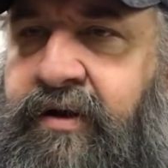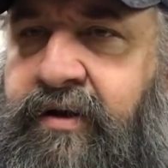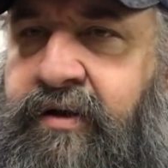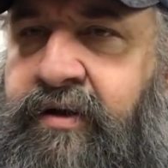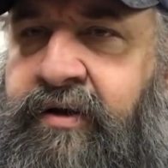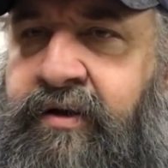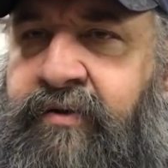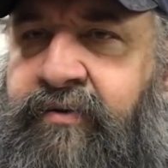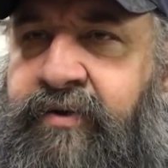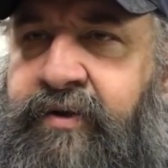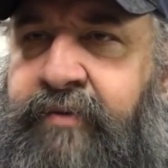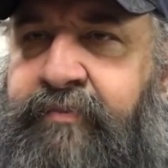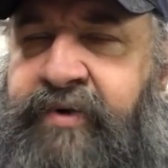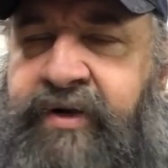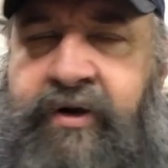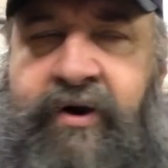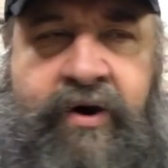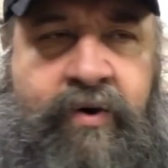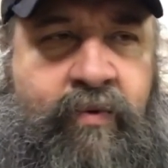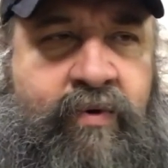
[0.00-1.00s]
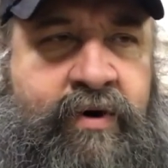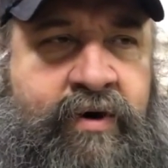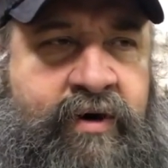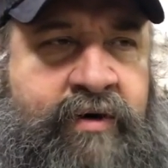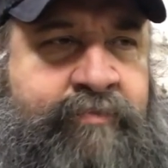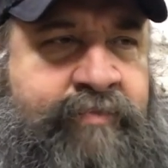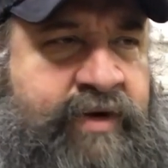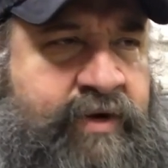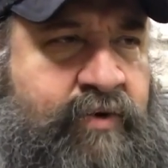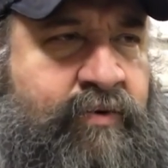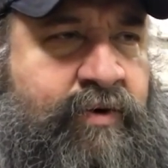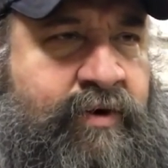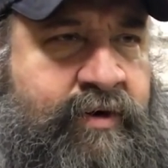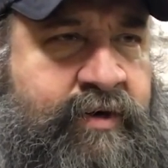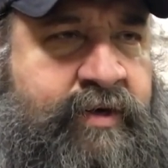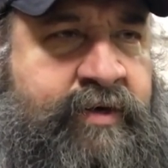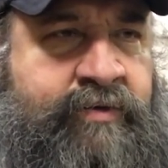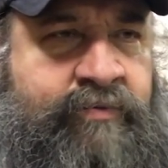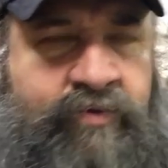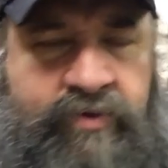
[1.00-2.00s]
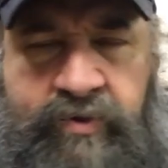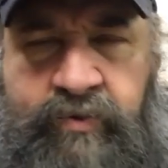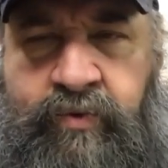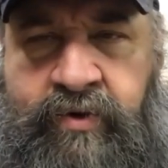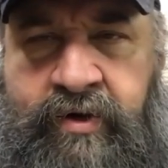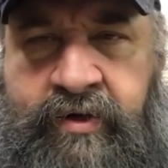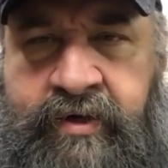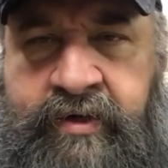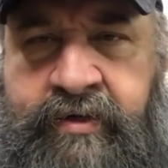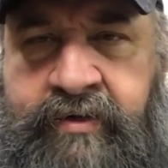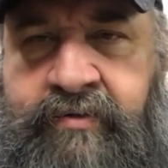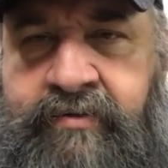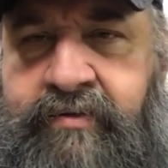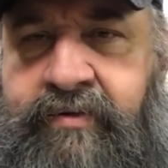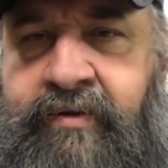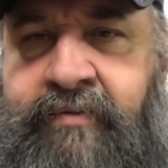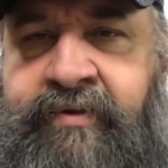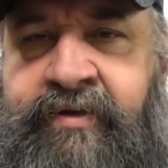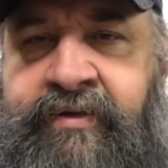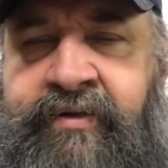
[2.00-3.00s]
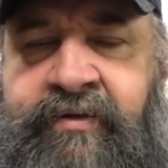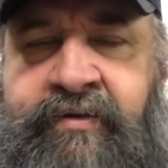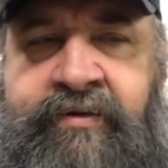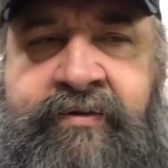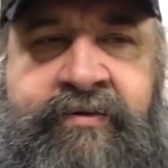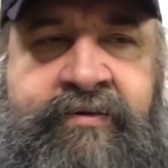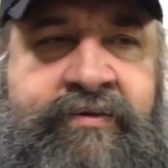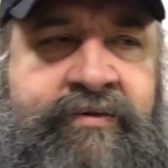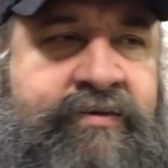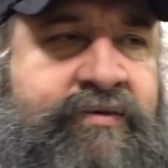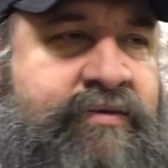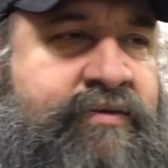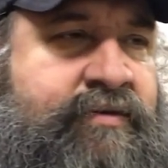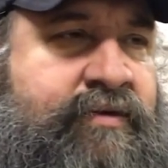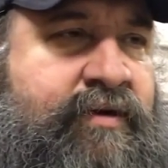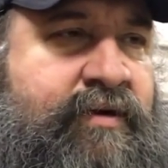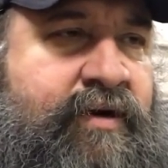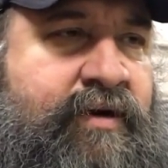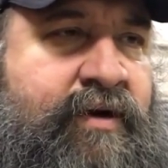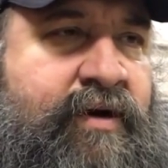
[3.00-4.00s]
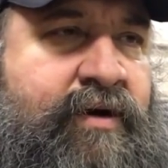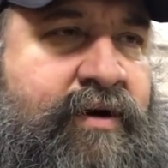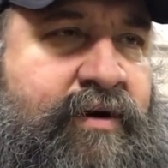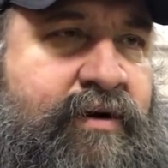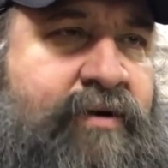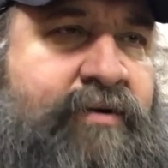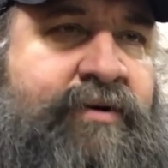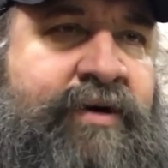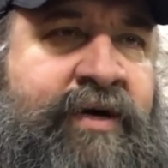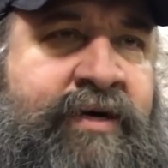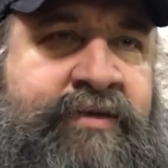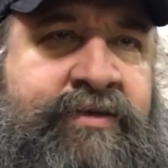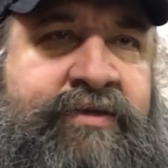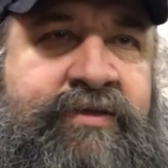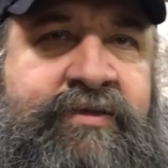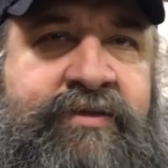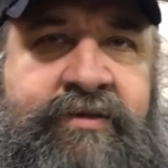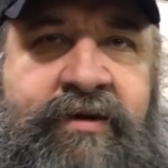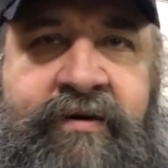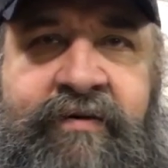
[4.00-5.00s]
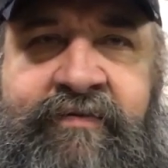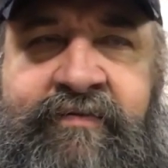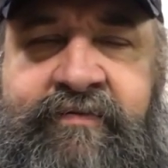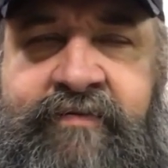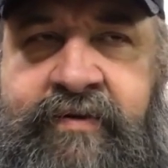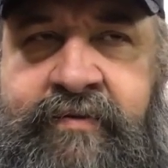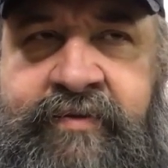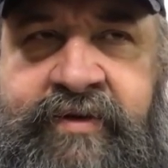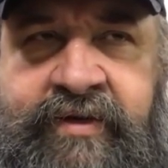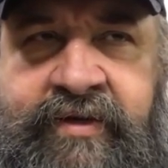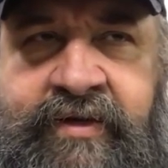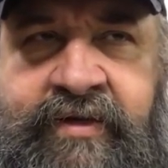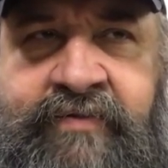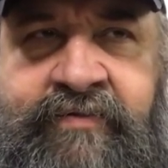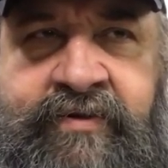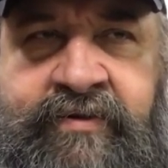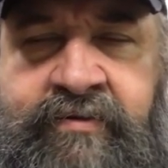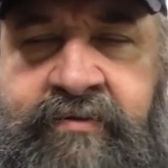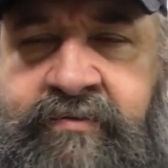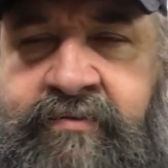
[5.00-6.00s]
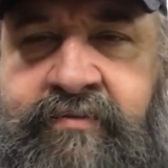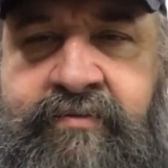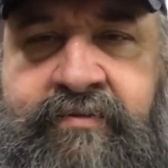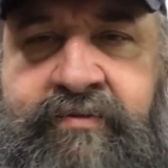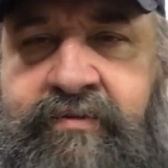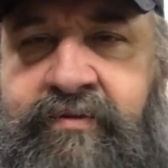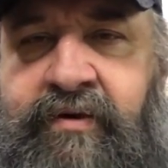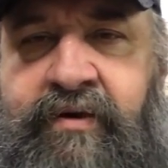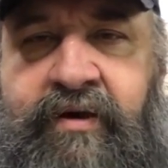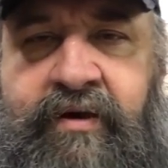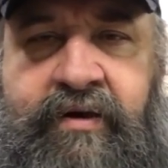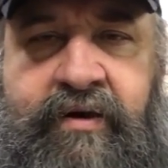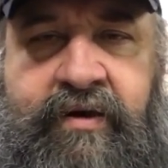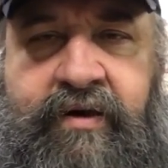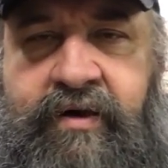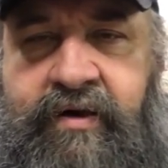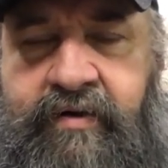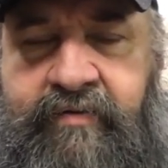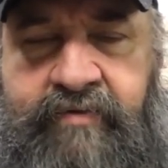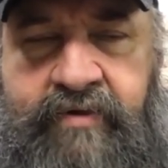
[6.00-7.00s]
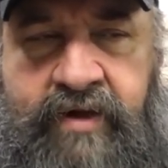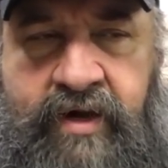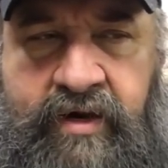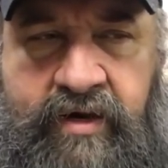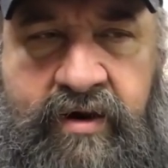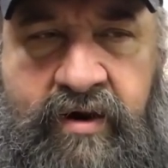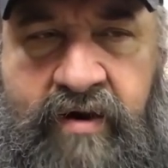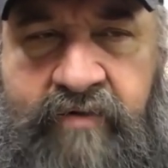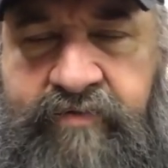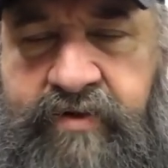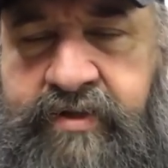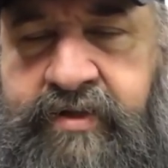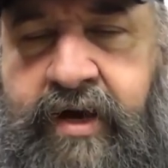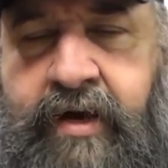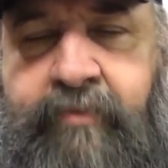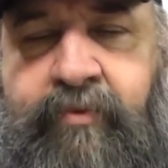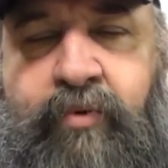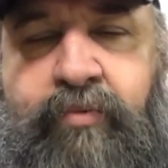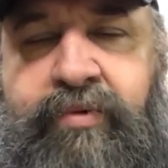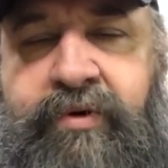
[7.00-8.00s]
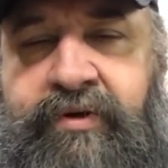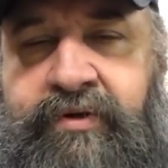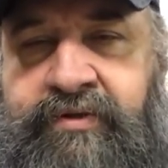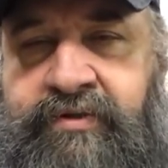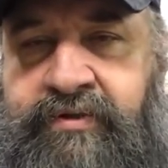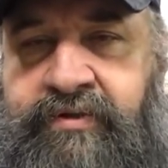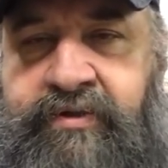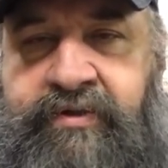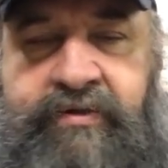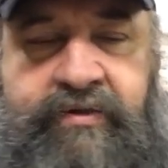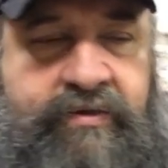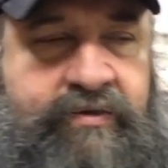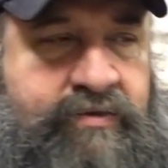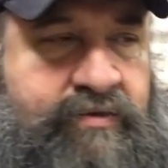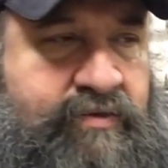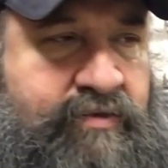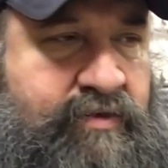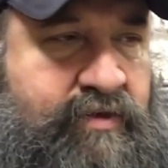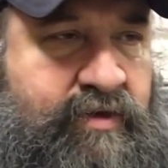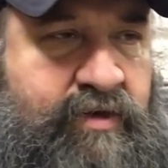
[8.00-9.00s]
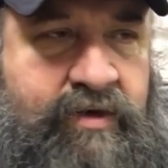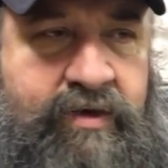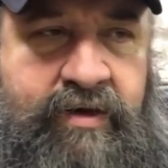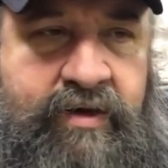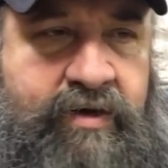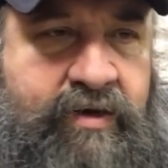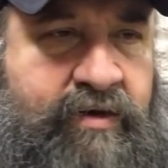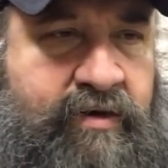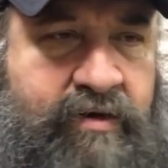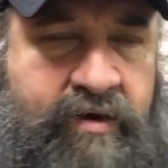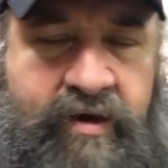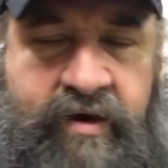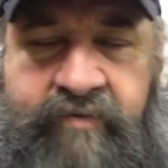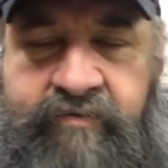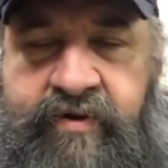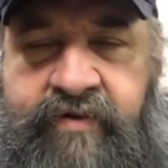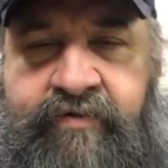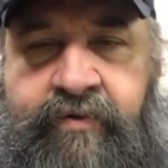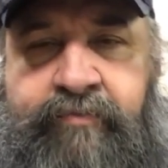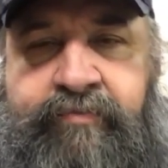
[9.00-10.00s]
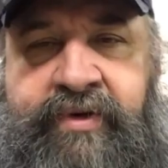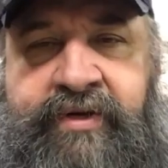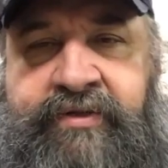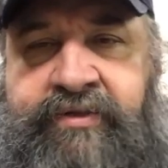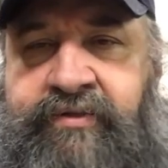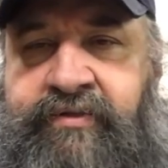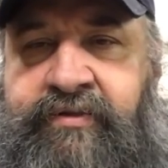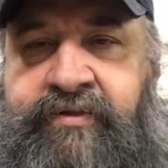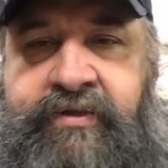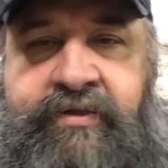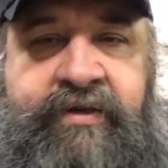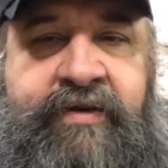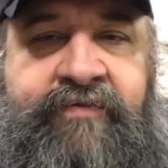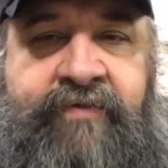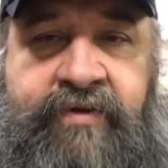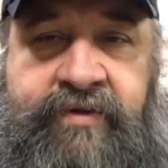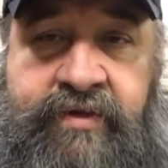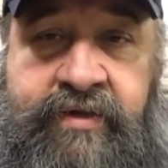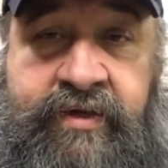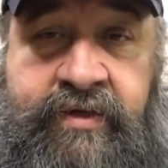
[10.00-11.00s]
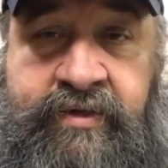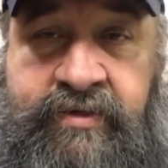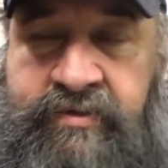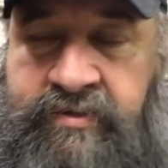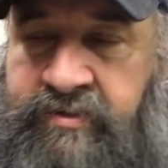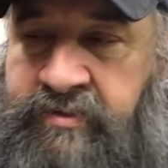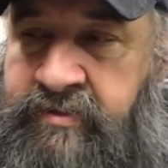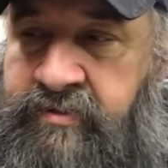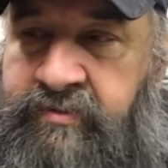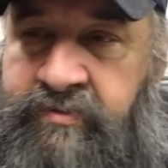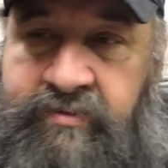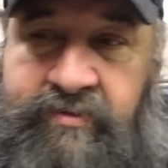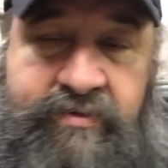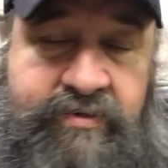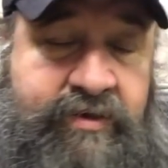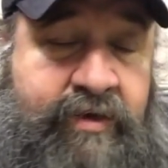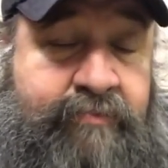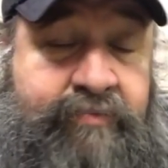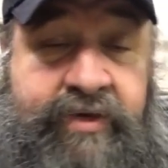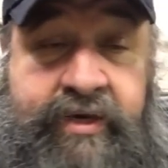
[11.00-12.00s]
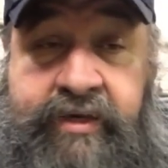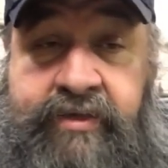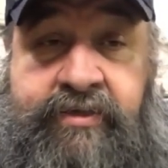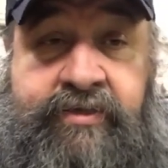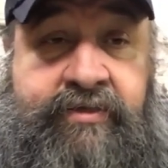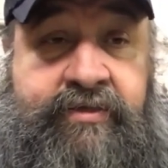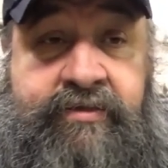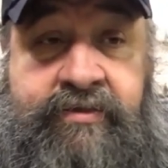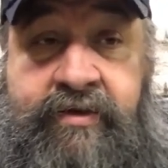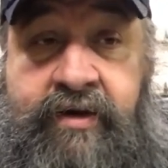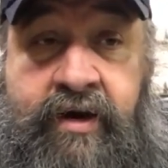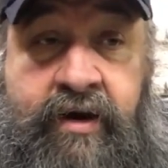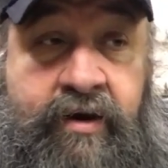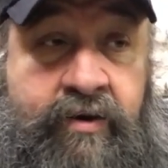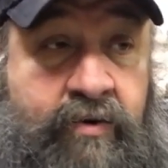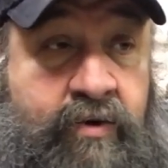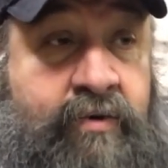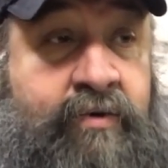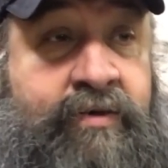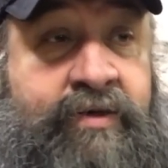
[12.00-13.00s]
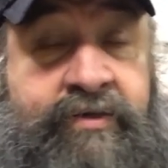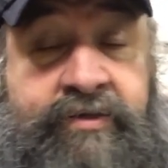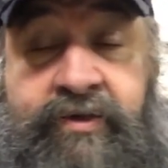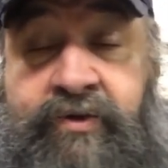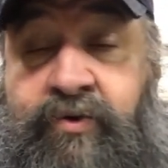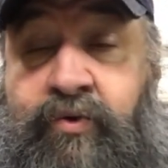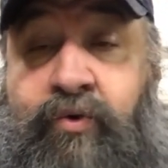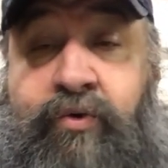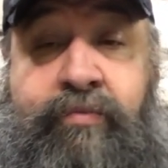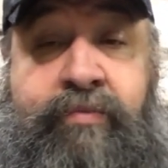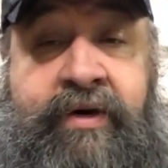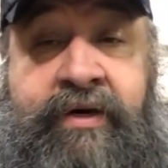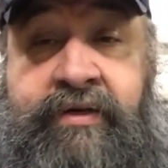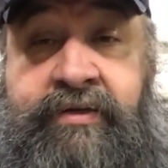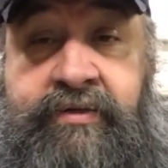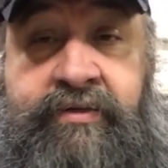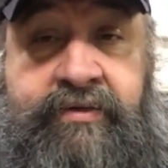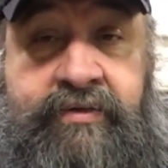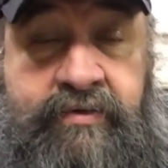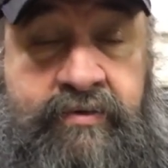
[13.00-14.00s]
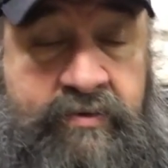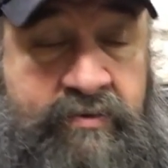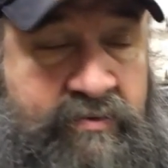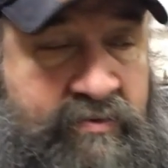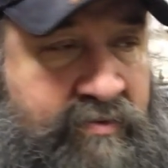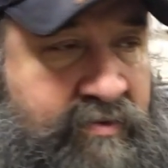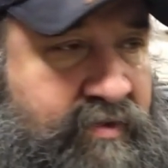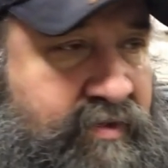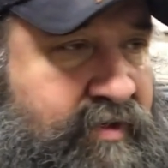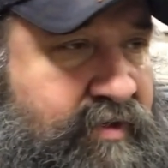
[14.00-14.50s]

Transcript: you know, whether it be artwork, metalworking, woodworking, I mean, there's, all kinds of stuff. I mean, even even like coffee table books that have different pictures of different things and something catches your eye. Oh, that's a cool bench and